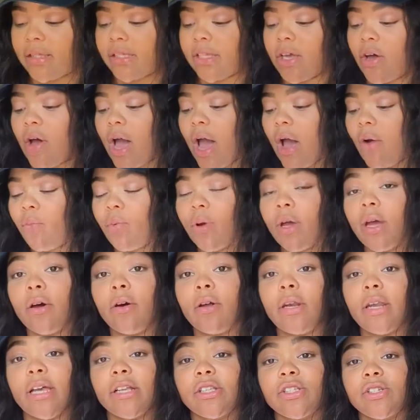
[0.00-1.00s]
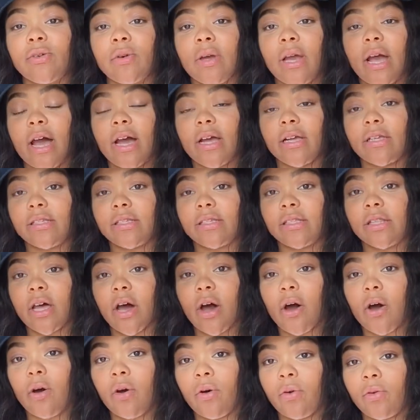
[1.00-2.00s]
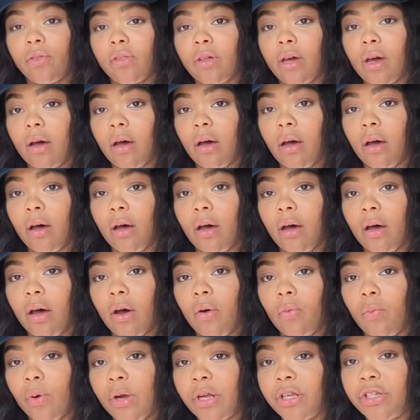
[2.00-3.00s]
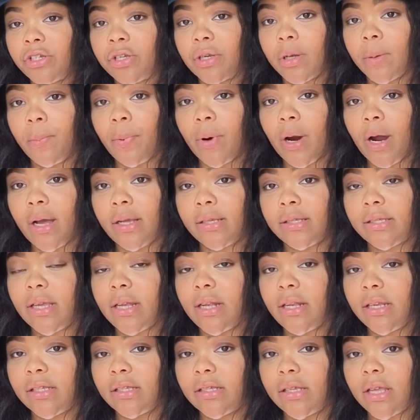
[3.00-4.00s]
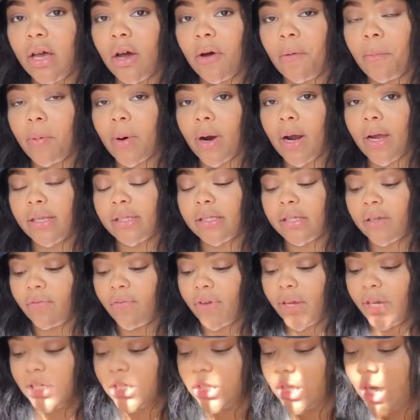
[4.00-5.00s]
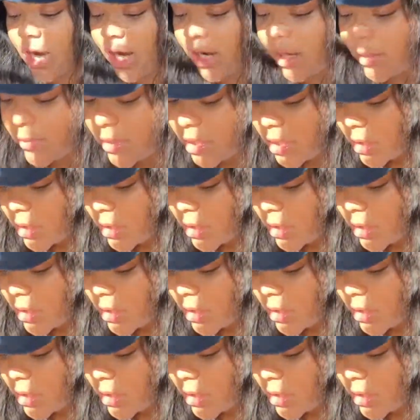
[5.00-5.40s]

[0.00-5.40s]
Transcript: so I will let you guys know the original price and the sale price of each item.